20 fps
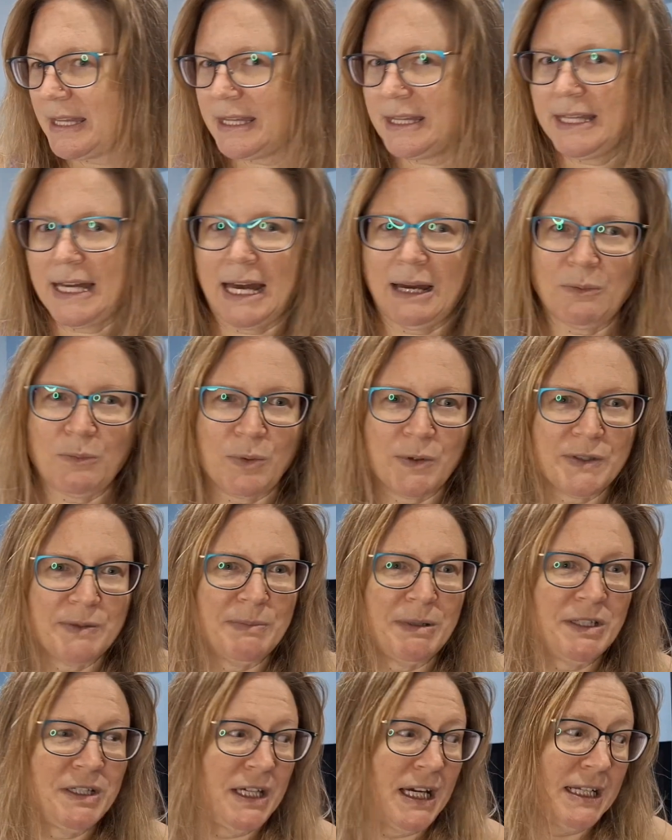that was
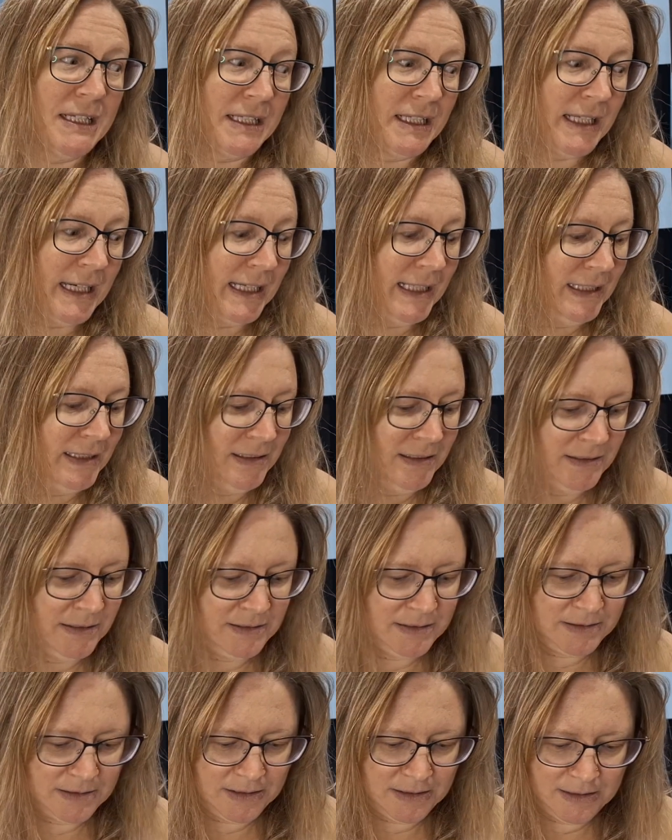my chatelaine.
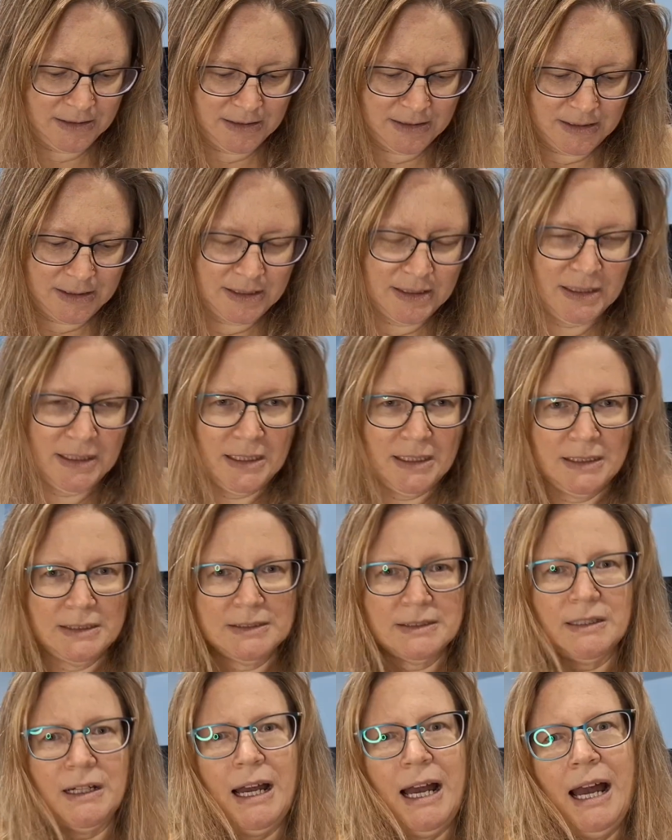
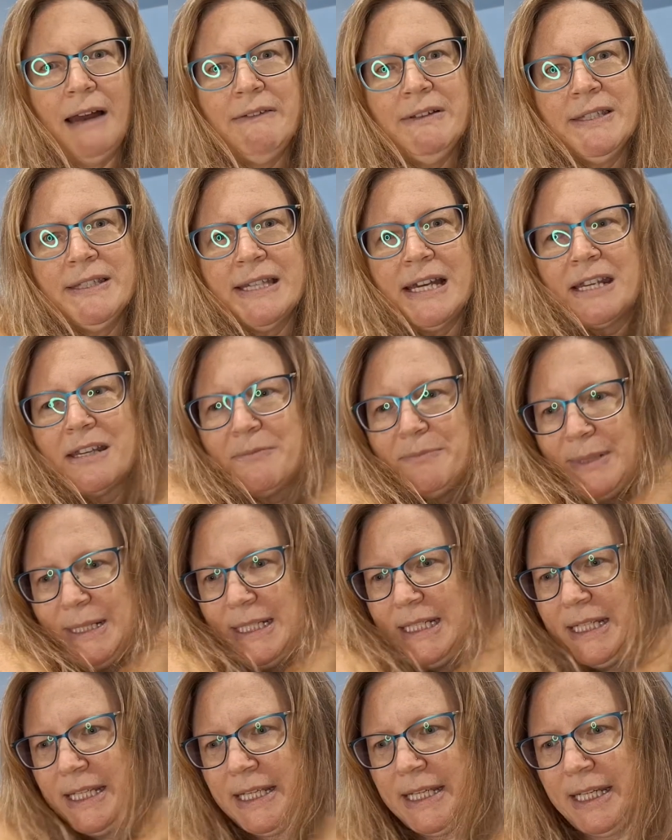So I haven't started
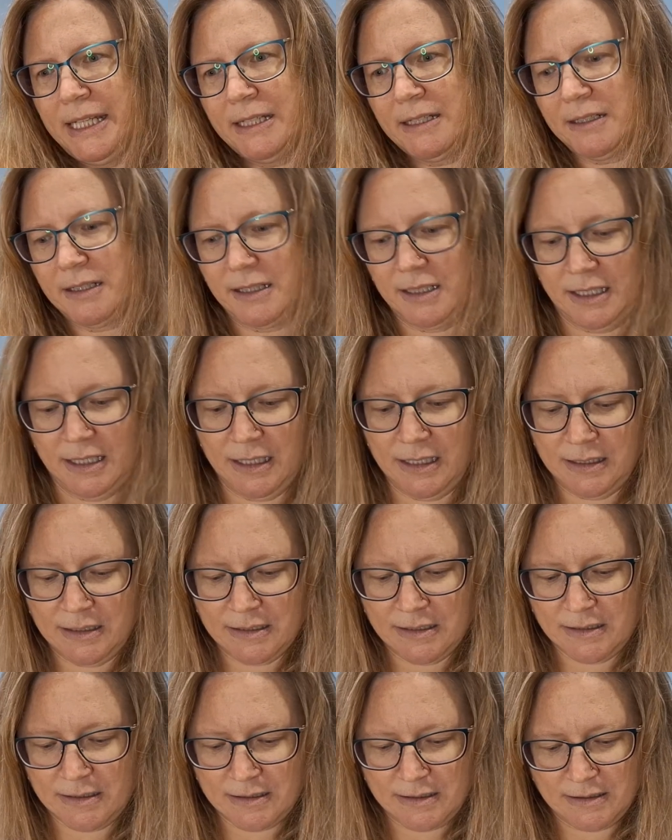beading yet
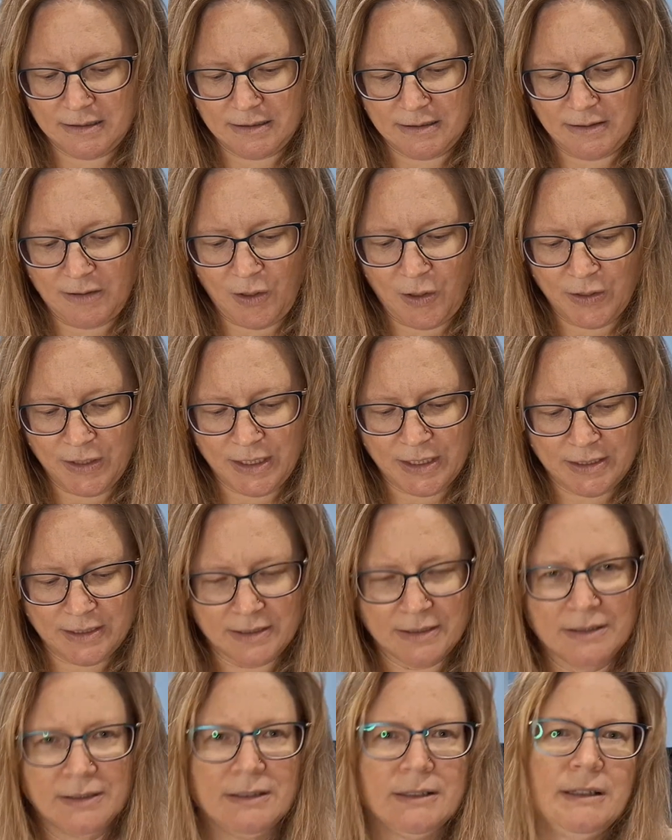and on
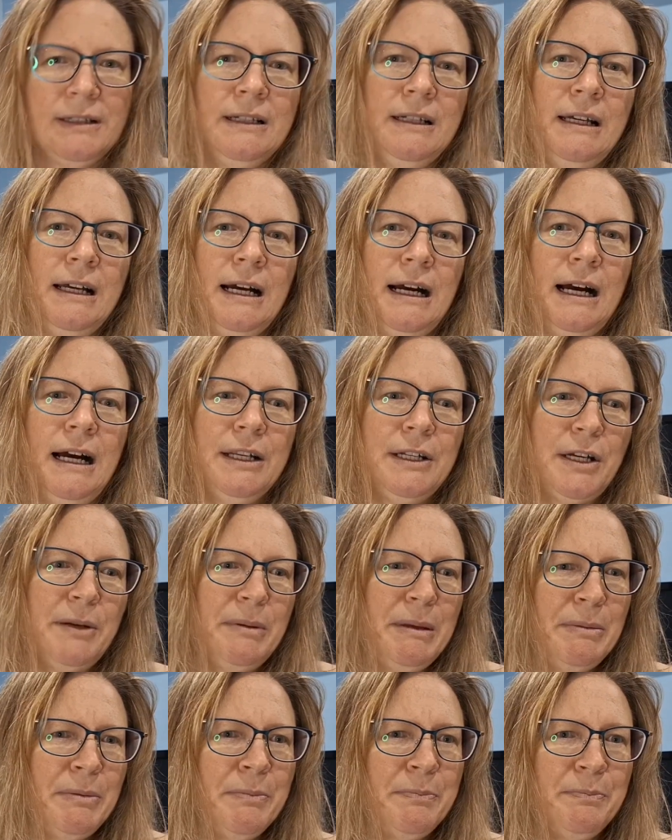it. I know
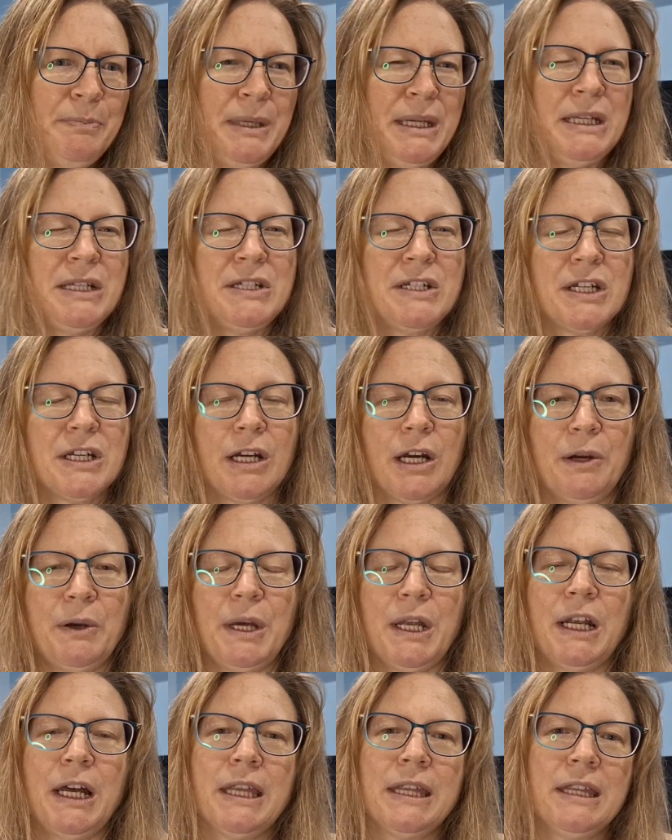people bead as you go,
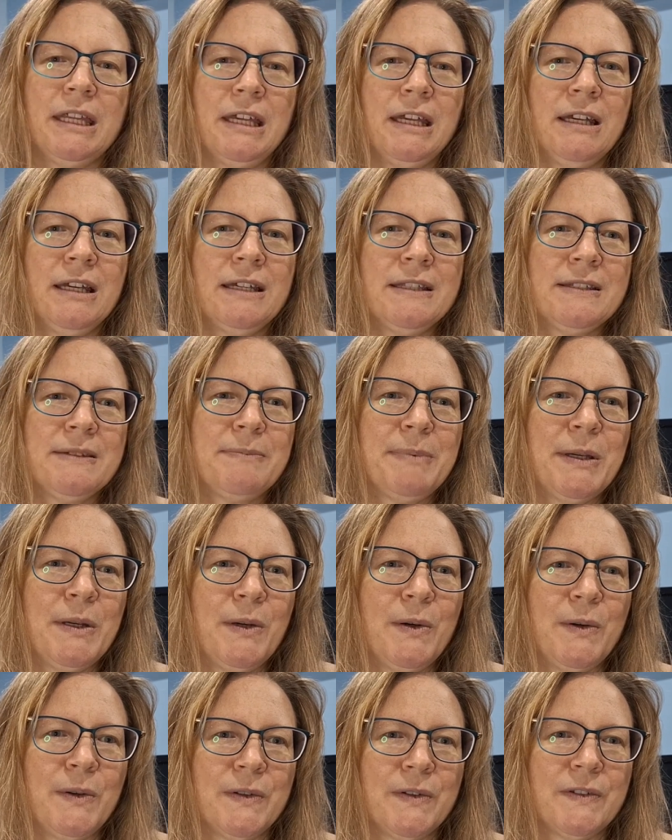and I think it's
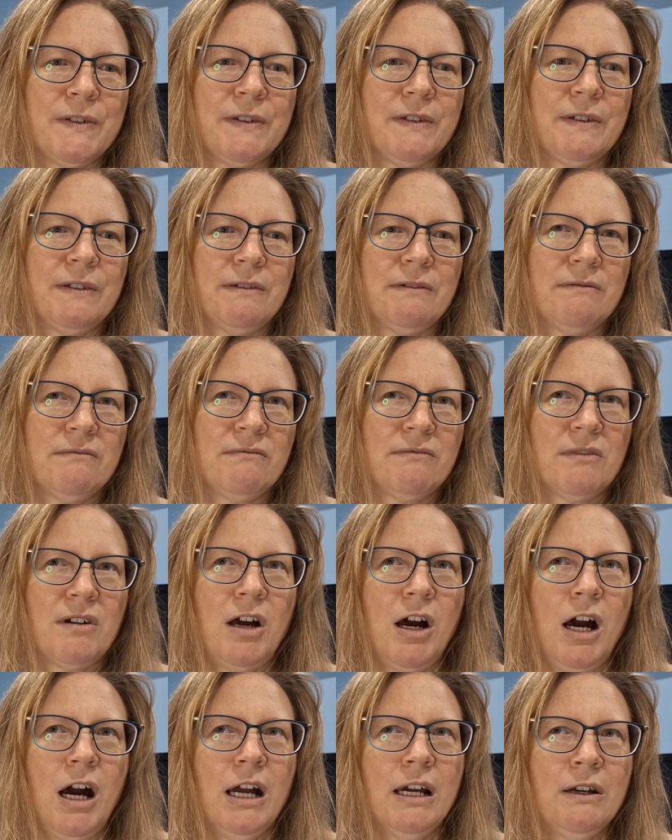because
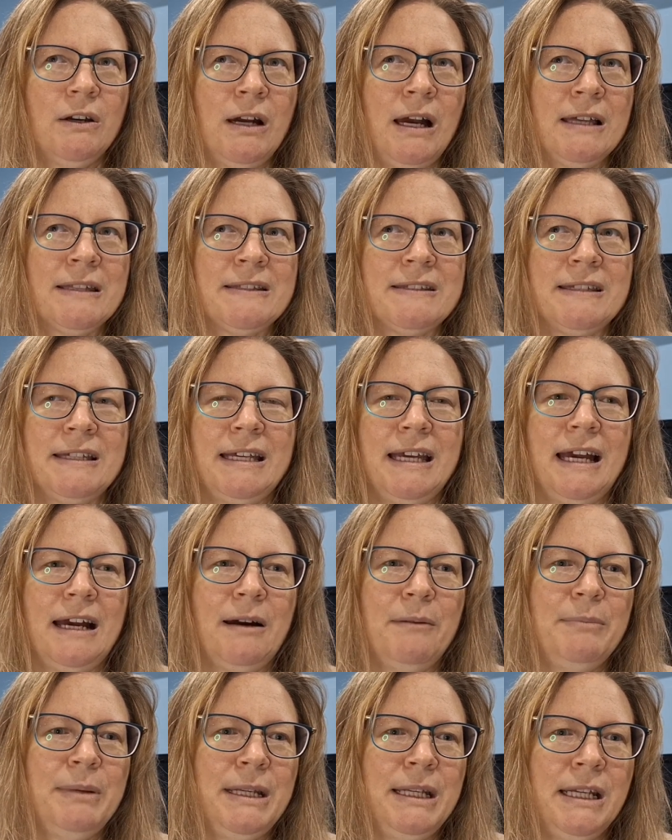I can't see
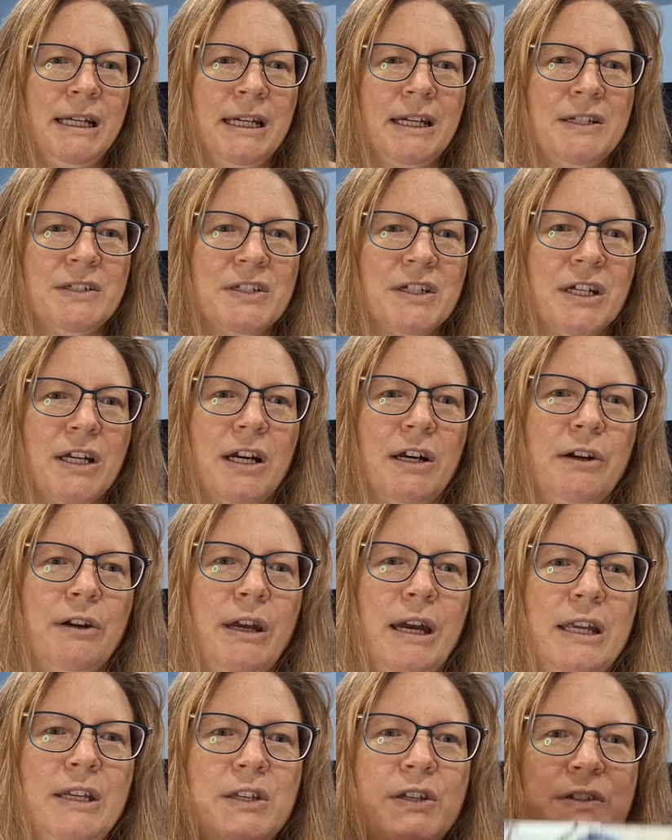how beading as you go
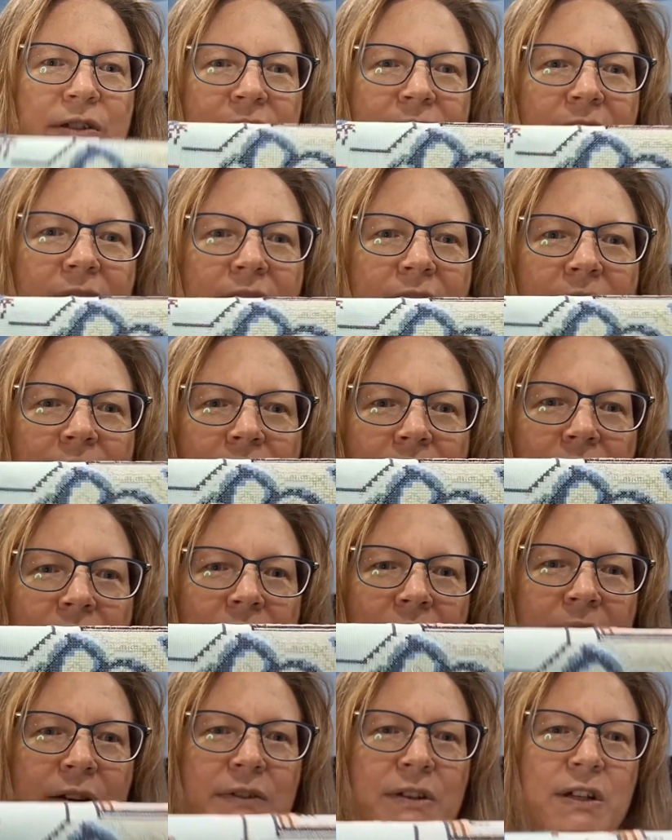and if
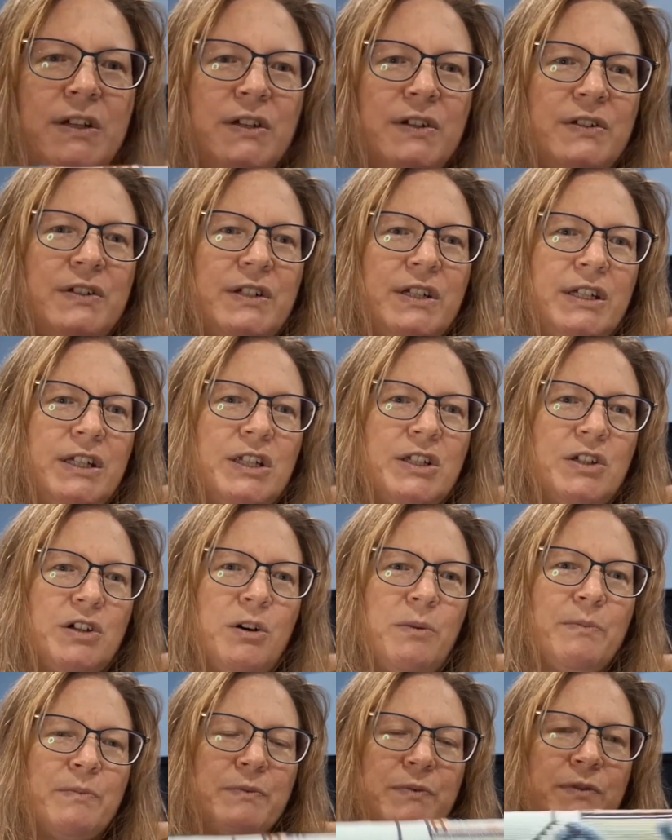you're using your
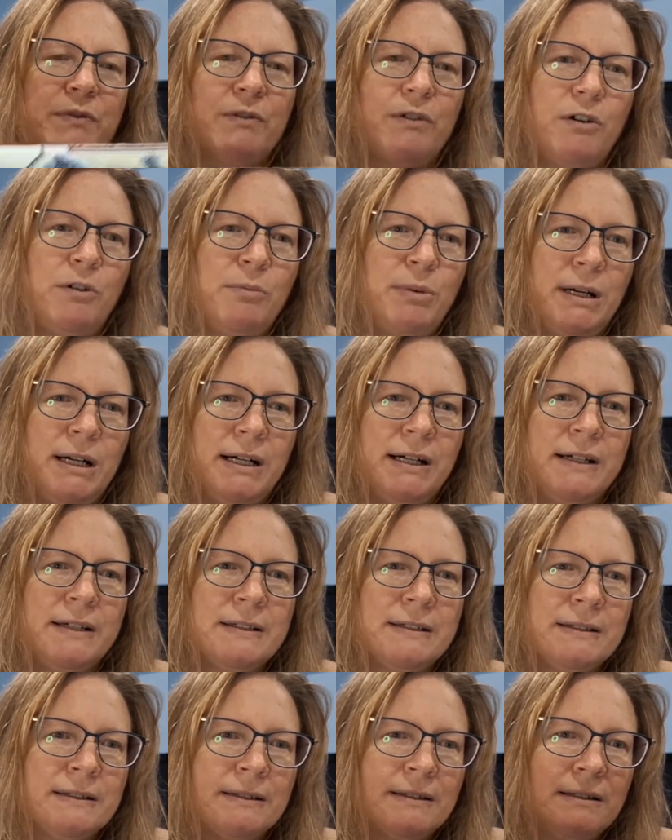top scroll
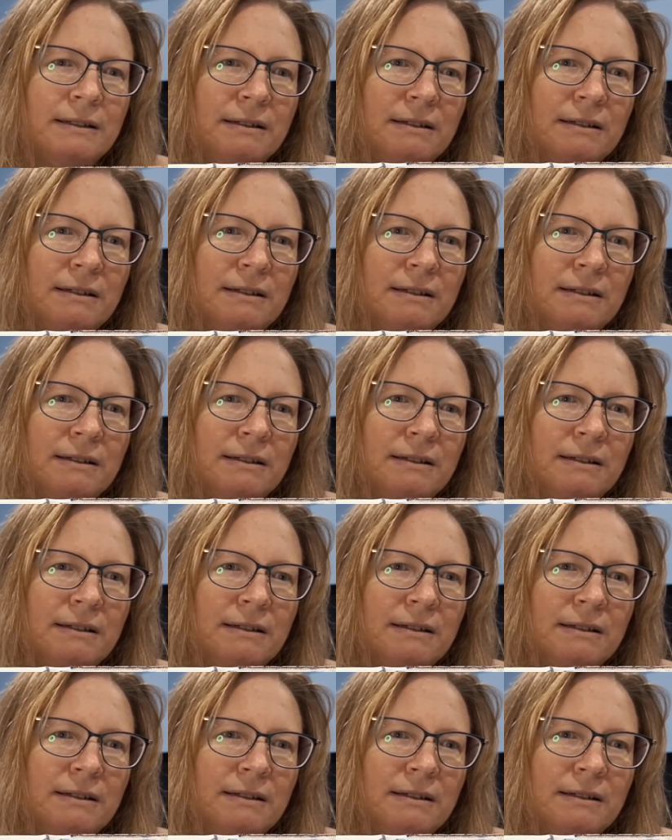bars,